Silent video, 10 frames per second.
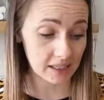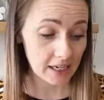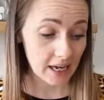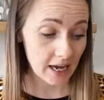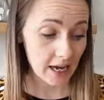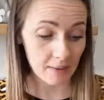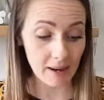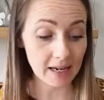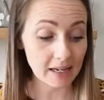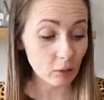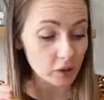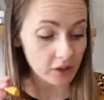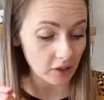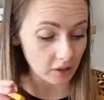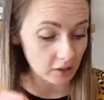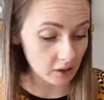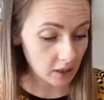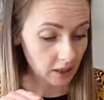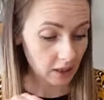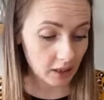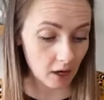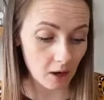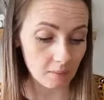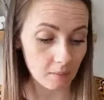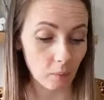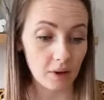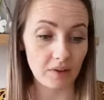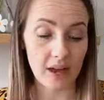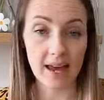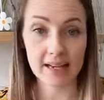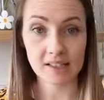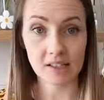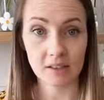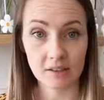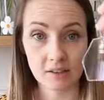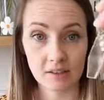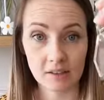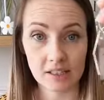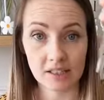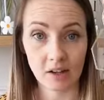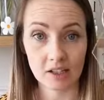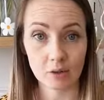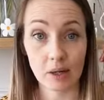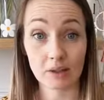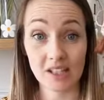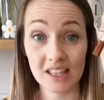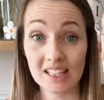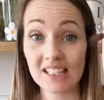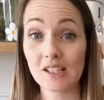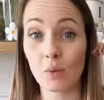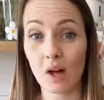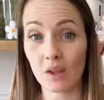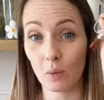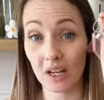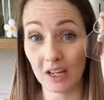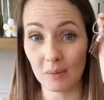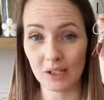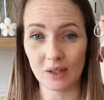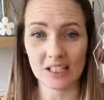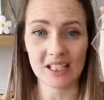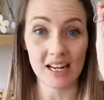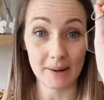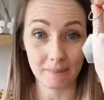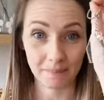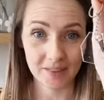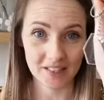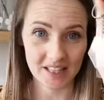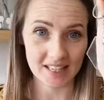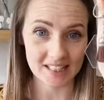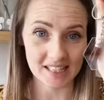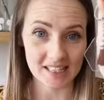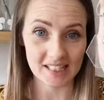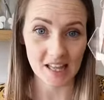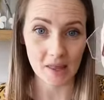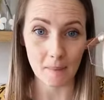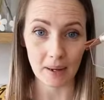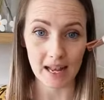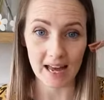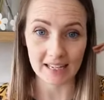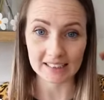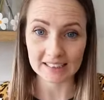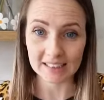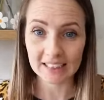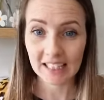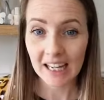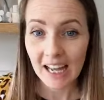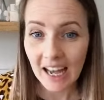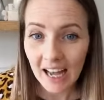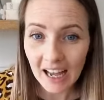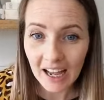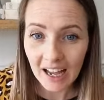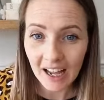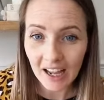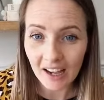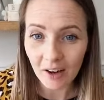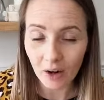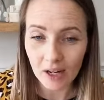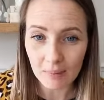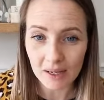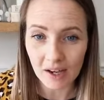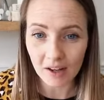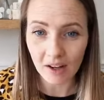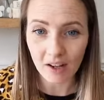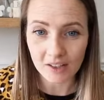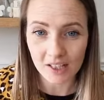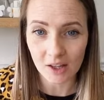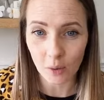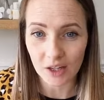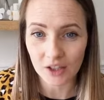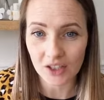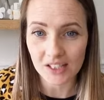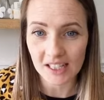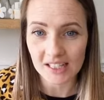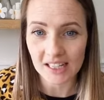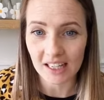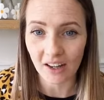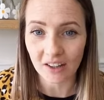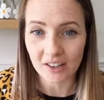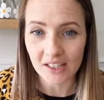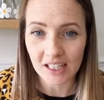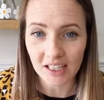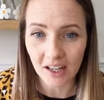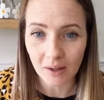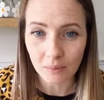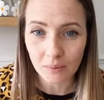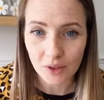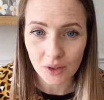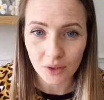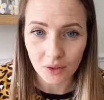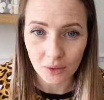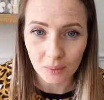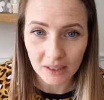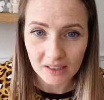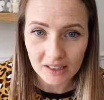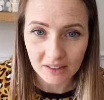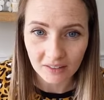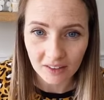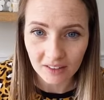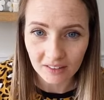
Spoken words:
And it also come with a hexagon design as well. So this is the one that we're going to be doing today. So this is the blank. Let me answer the questions as it goes. It comes to the plastic vinyl.